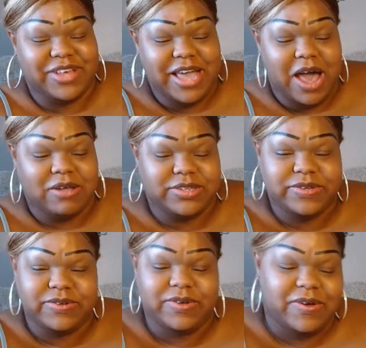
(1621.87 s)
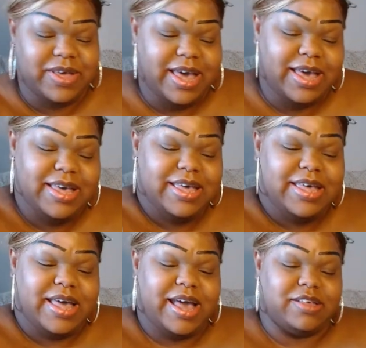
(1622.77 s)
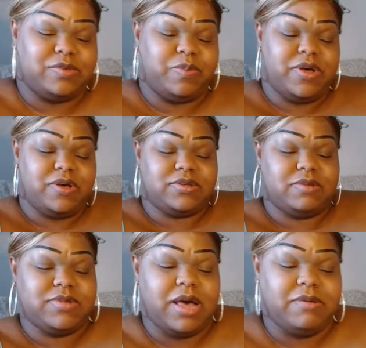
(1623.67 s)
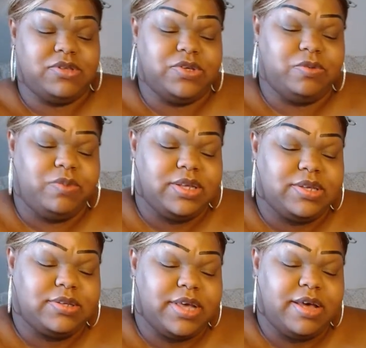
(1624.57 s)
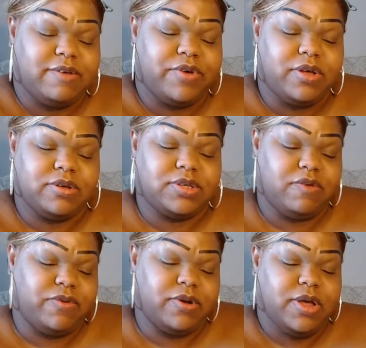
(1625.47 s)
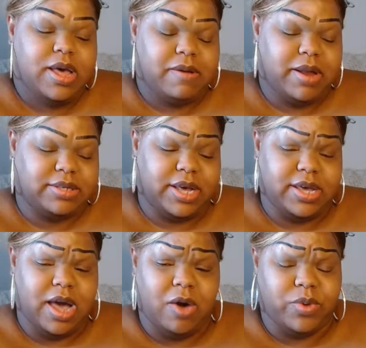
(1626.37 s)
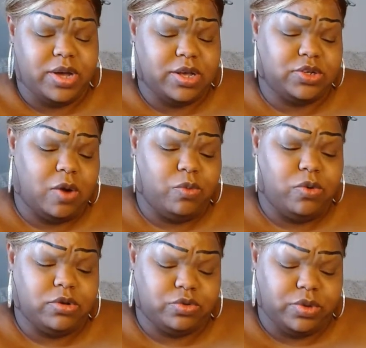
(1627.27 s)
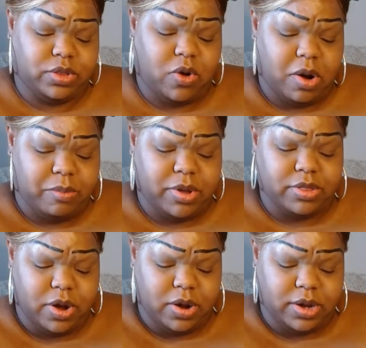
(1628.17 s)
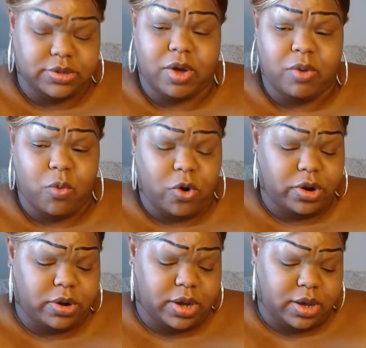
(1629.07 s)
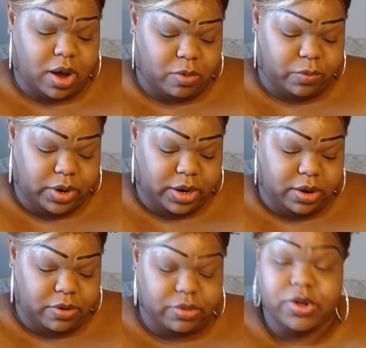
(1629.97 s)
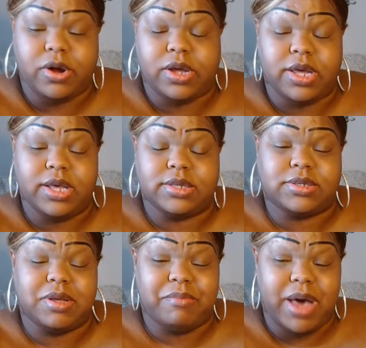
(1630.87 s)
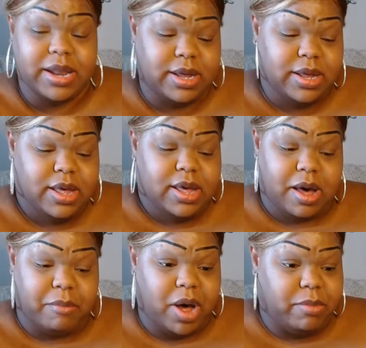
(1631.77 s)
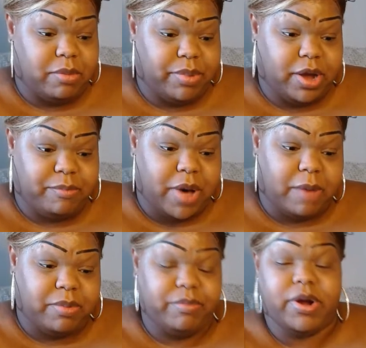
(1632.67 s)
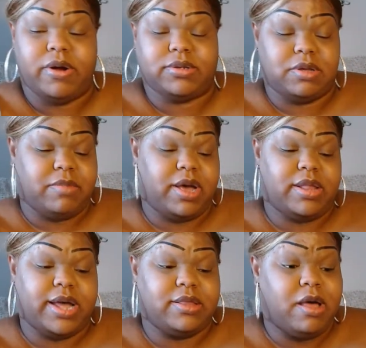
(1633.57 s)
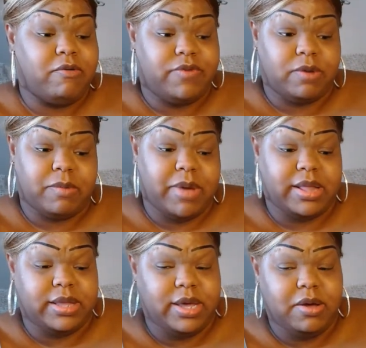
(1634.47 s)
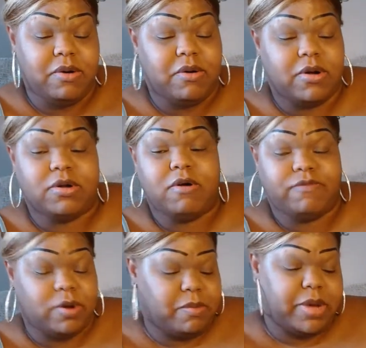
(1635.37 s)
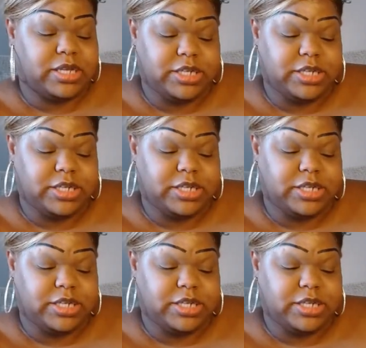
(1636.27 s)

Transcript: for y'all too, okay? As well, sometimes you're too weak to say it for yourself. Or I'm not saying y'all weak because y'all rule the strength card, but there is a warrior in y'all reading, or there is somebody, a mama bear, papa bear, or somebody like, don't fuck with my Leo or don't fuck with my